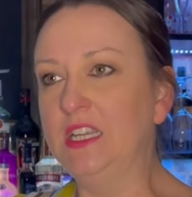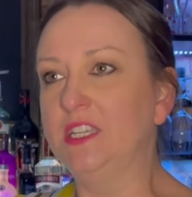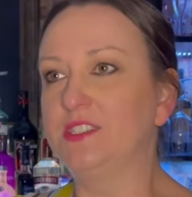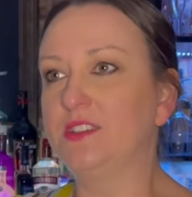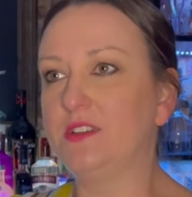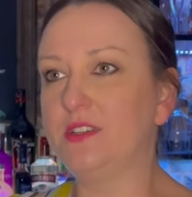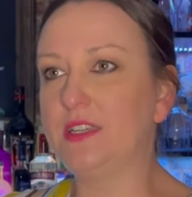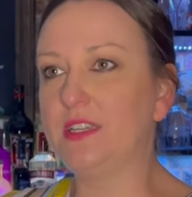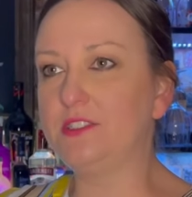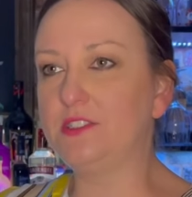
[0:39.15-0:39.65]

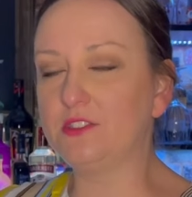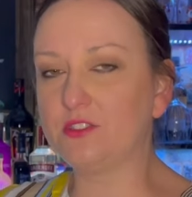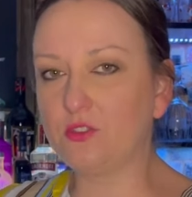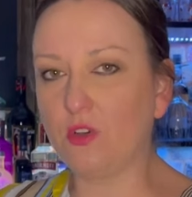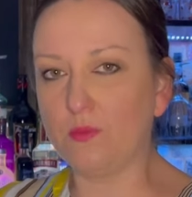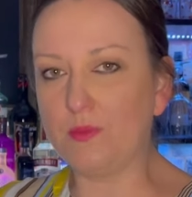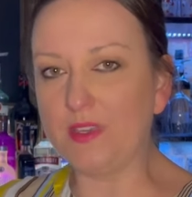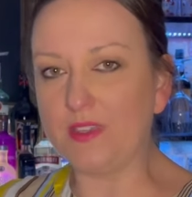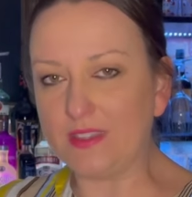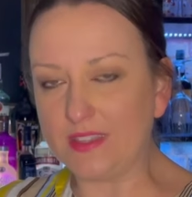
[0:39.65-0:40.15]
So it just
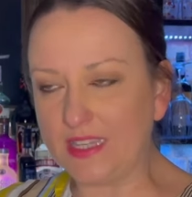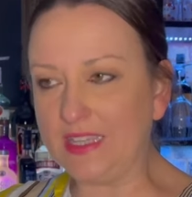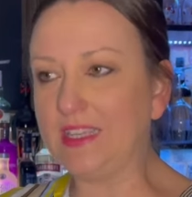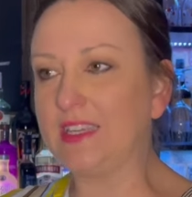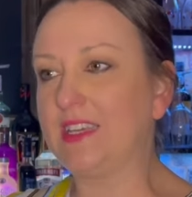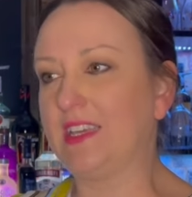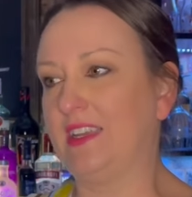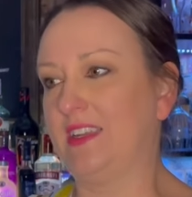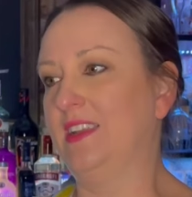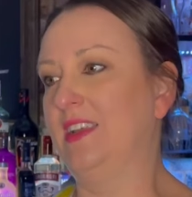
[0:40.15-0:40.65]
got me
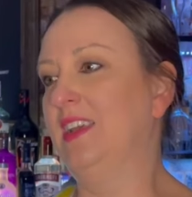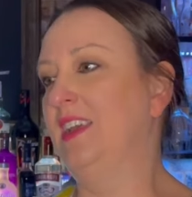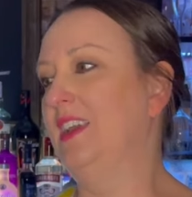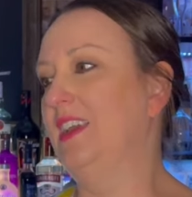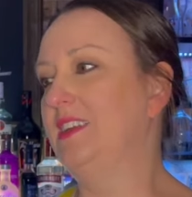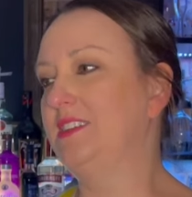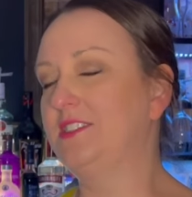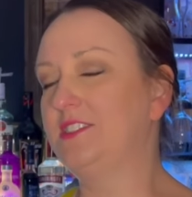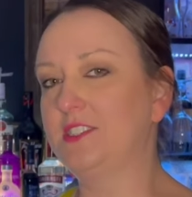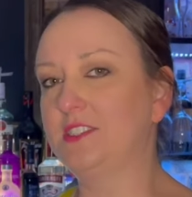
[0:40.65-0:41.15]
thinking.
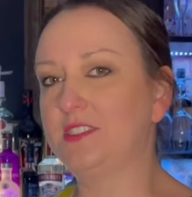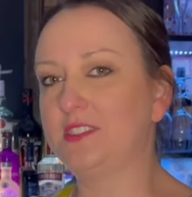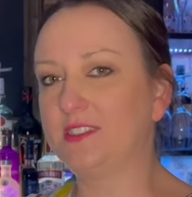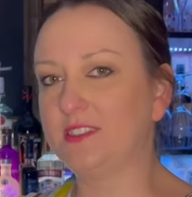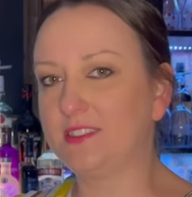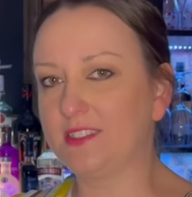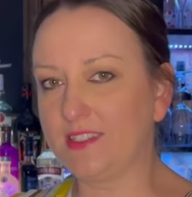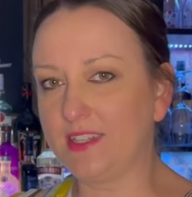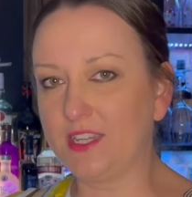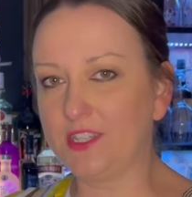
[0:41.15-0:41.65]
It's
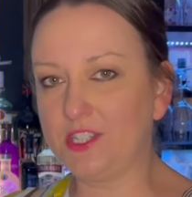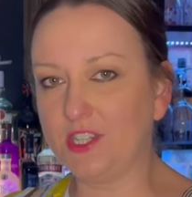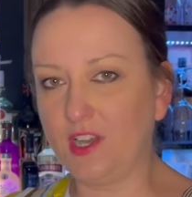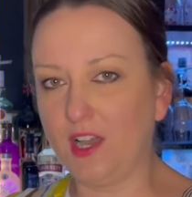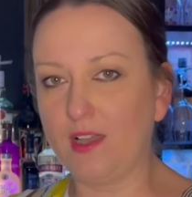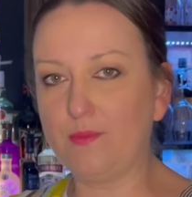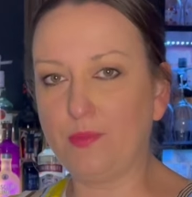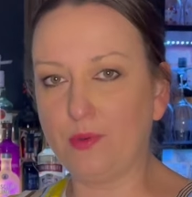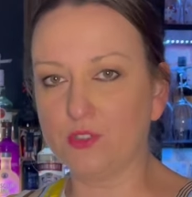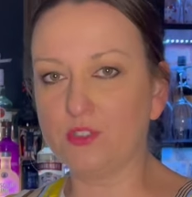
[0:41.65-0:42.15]
just such a
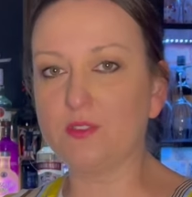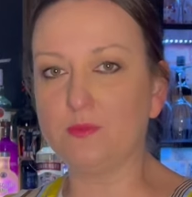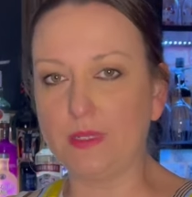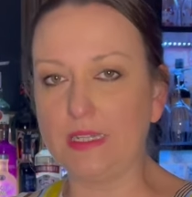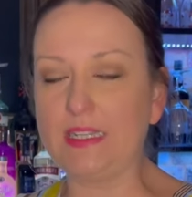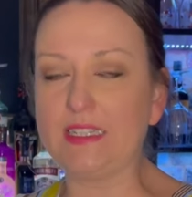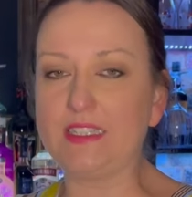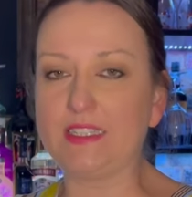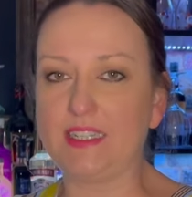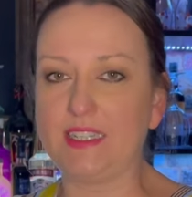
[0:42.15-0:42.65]
high
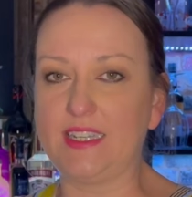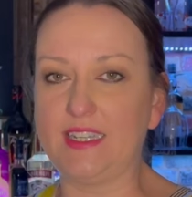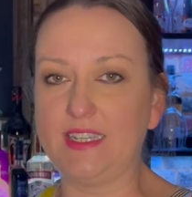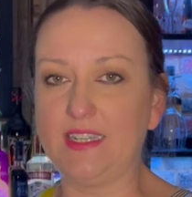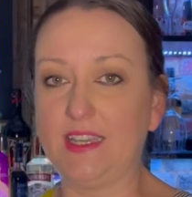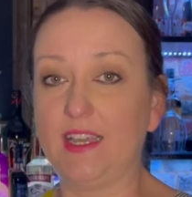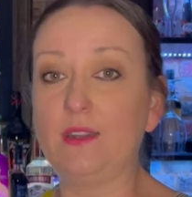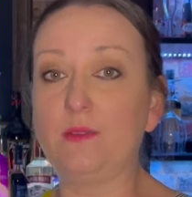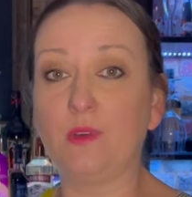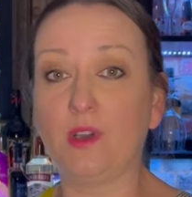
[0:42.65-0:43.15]

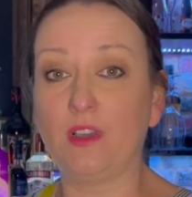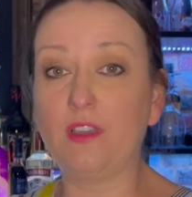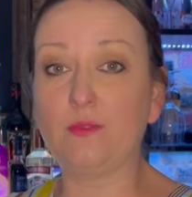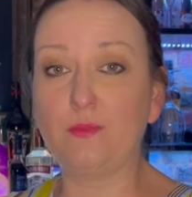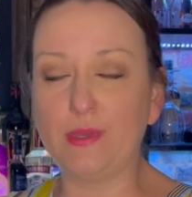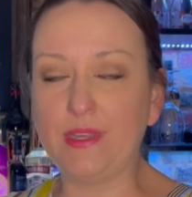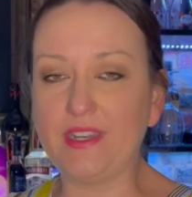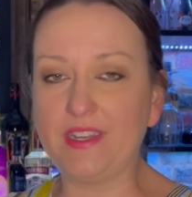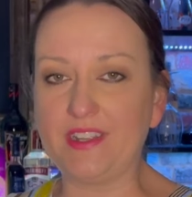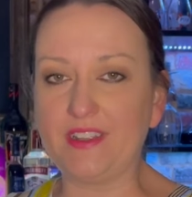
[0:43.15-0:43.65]
possibility, in my
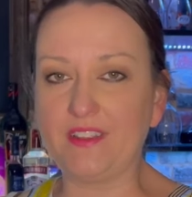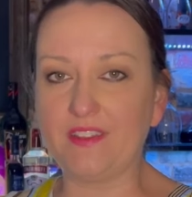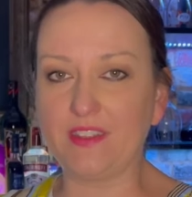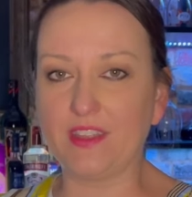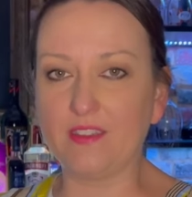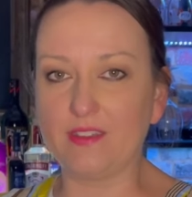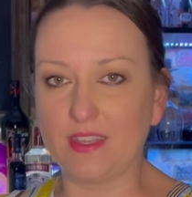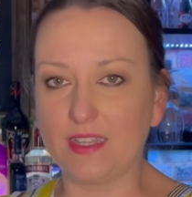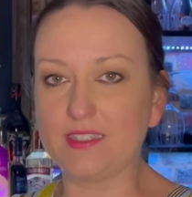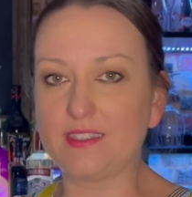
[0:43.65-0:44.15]
opinion,
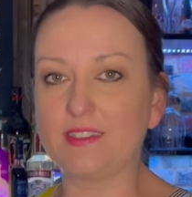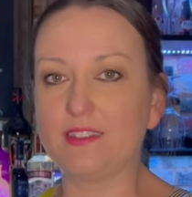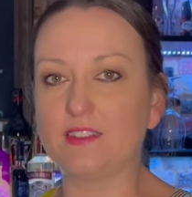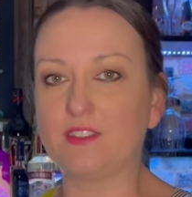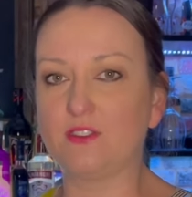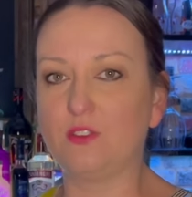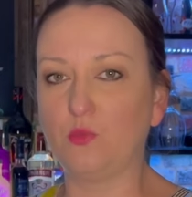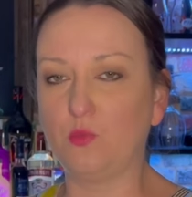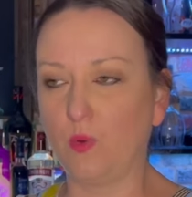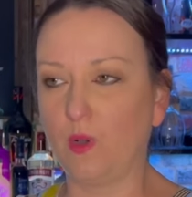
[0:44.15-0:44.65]
that this
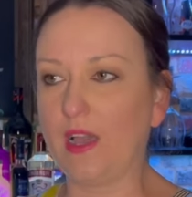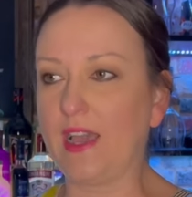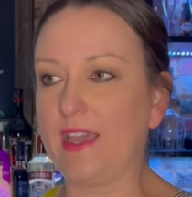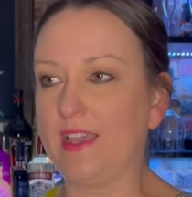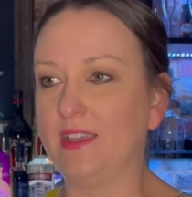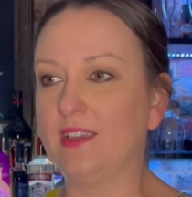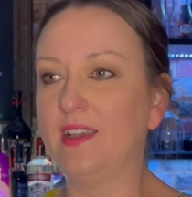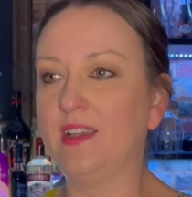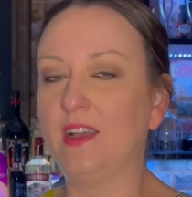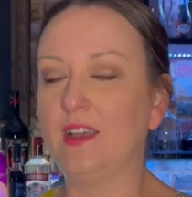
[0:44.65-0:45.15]
is the
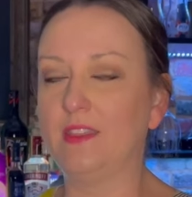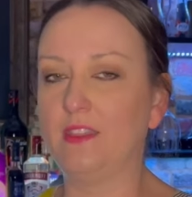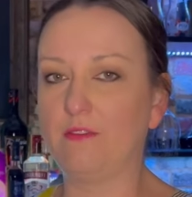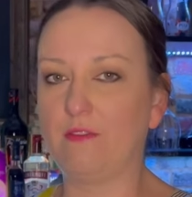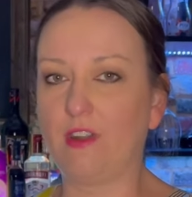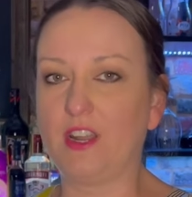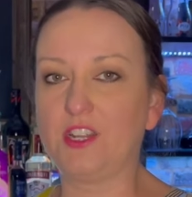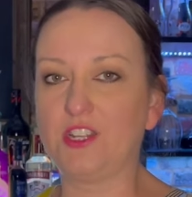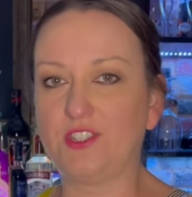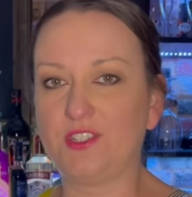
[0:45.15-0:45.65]
way the
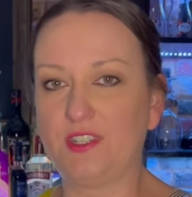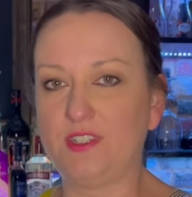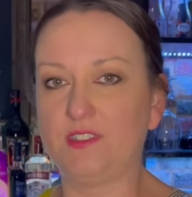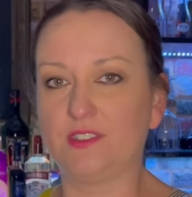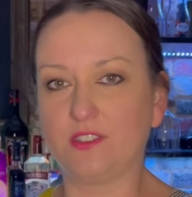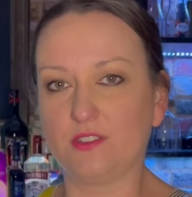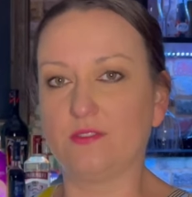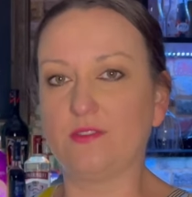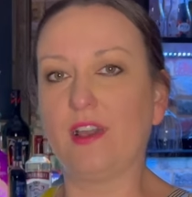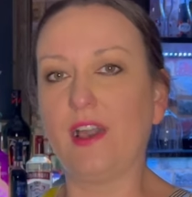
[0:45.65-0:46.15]
rationing
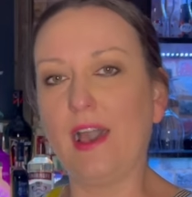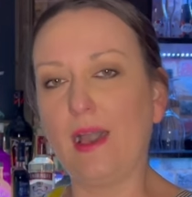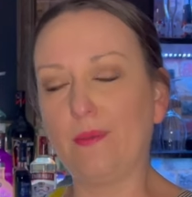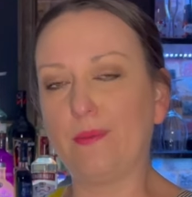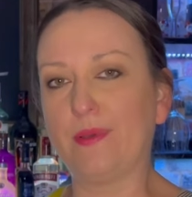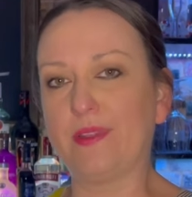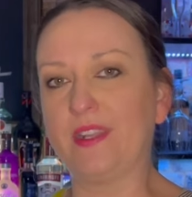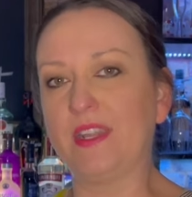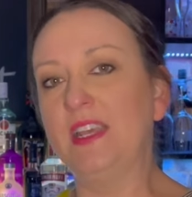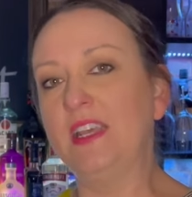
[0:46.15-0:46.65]
is going to
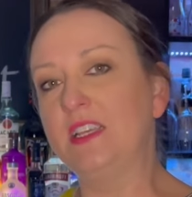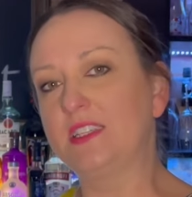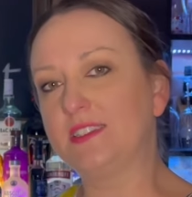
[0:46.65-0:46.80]
happen.